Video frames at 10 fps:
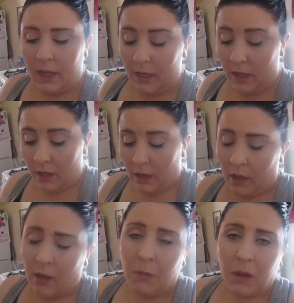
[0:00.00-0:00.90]
day.
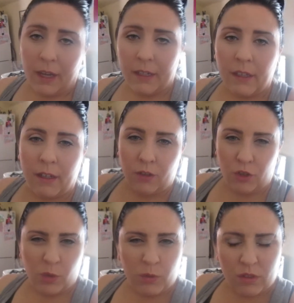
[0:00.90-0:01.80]
Well, kind of like a
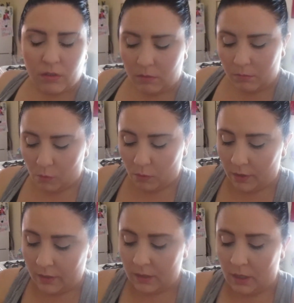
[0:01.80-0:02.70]
juice
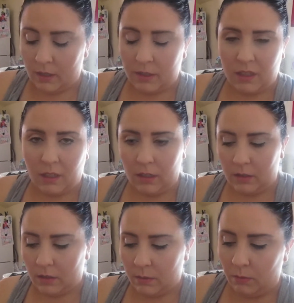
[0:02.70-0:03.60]
more. It's not as thick
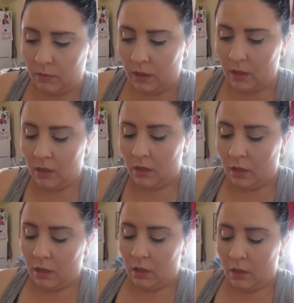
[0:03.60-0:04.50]
as a smoothie.
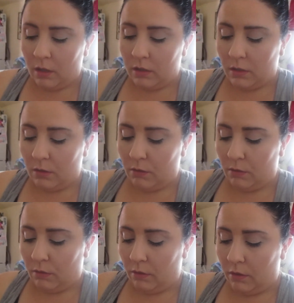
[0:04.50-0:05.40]

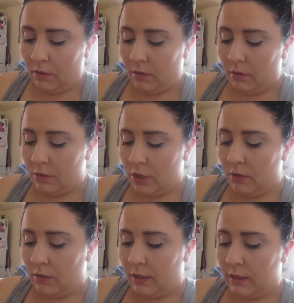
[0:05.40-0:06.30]
So,
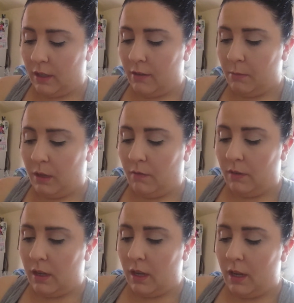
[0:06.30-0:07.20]
Gia likes to help me
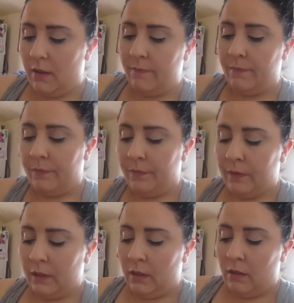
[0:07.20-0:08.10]
every day.
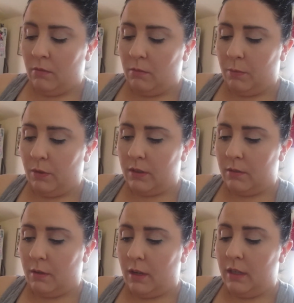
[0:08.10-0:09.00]
We put
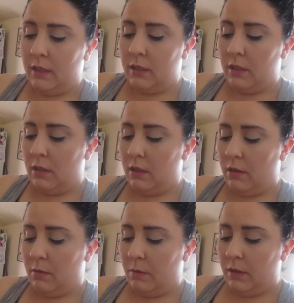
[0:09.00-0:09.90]
some ice.
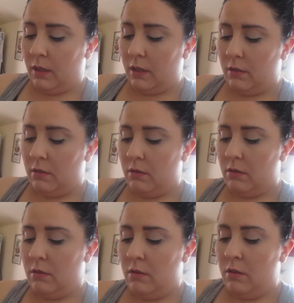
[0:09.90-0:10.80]
Here, put that in.
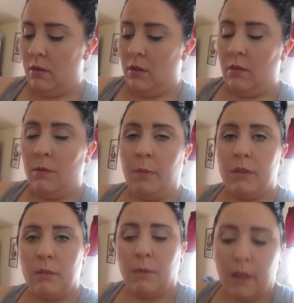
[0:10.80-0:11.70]
We
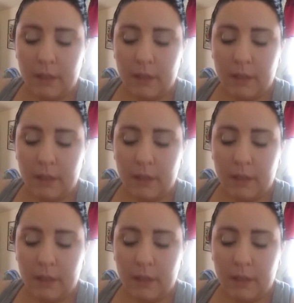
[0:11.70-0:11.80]
put some